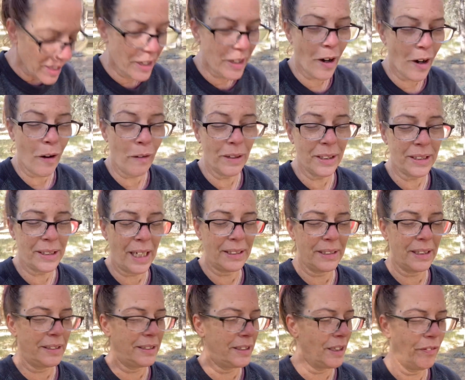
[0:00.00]
he always
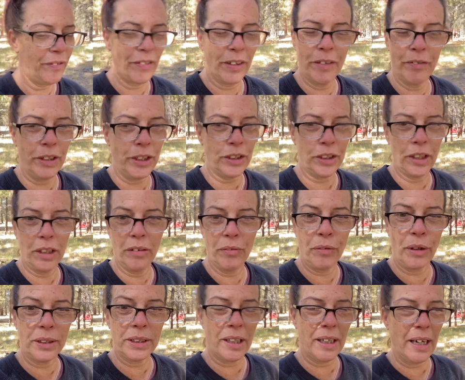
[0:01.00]
has a different vision of
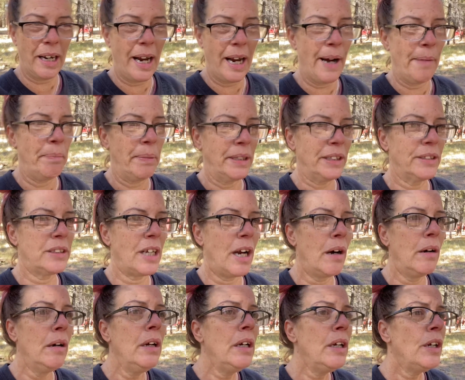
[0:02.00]
what's going to happen.
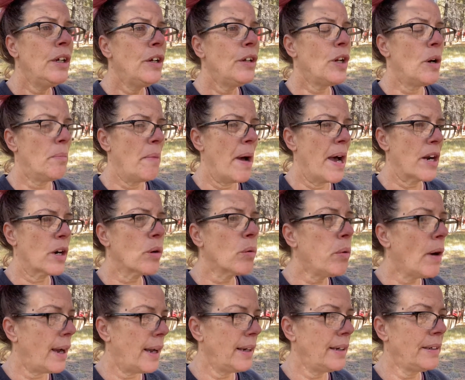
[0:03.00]
So, no matter
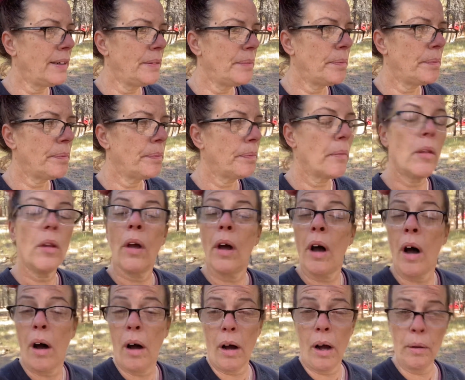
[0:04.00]
what,
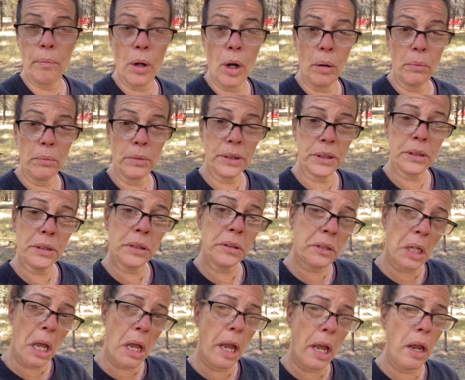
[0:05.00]
I'm homeless
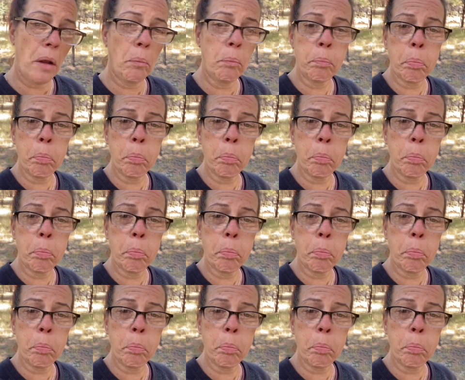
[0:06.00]
today,